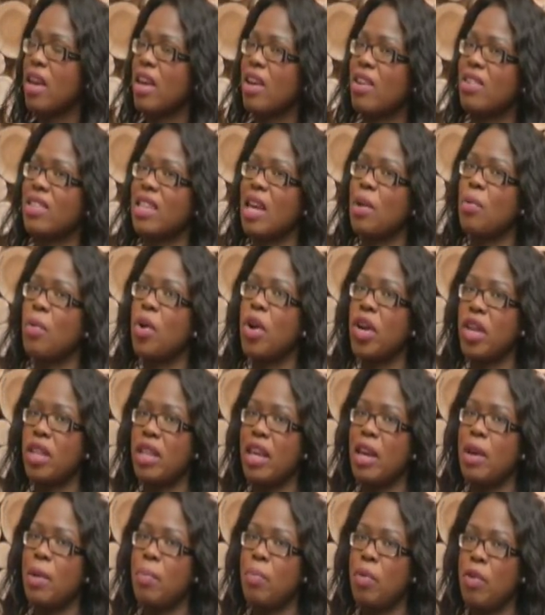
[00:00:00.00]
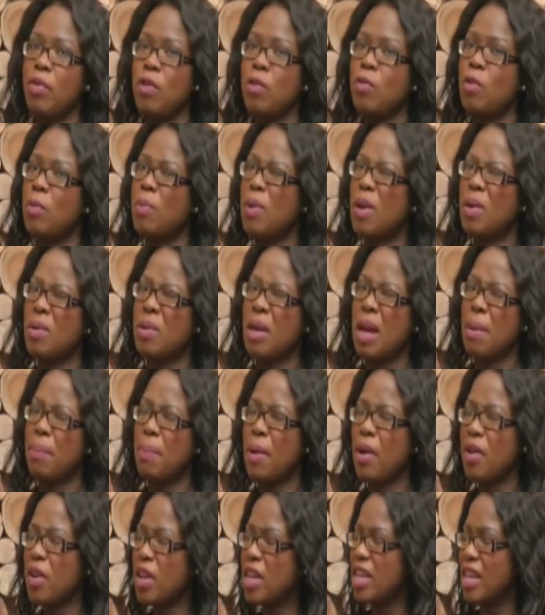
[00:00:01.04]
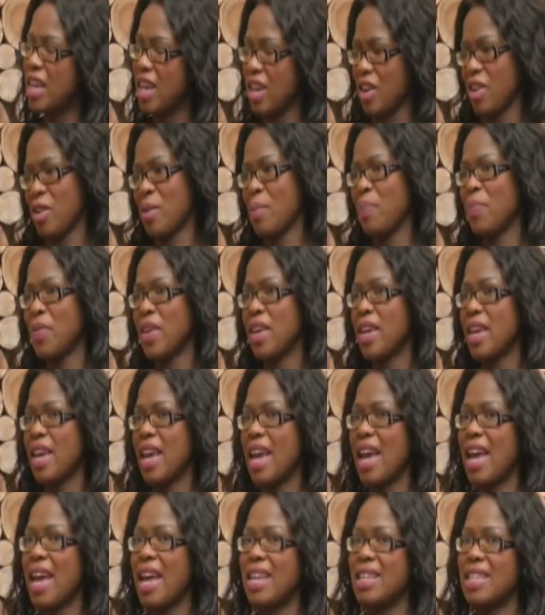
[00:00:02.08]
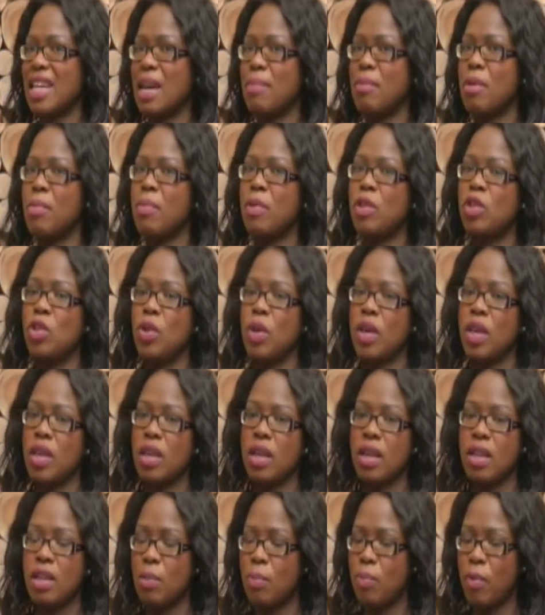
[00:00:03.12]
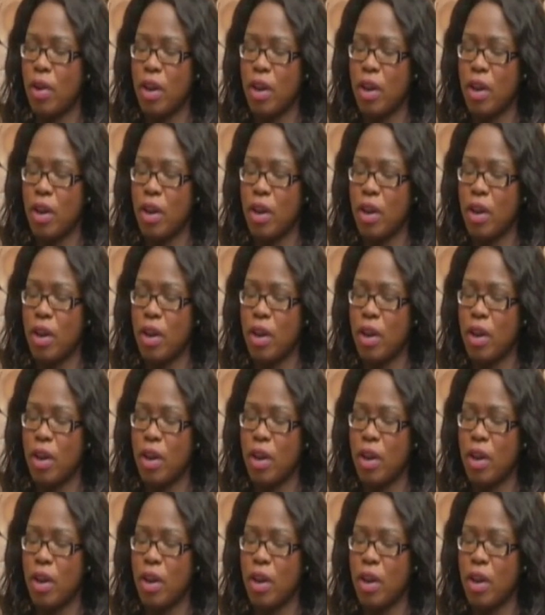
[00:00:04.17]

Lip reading: because I worked there briefly for about a year, and I remember doing the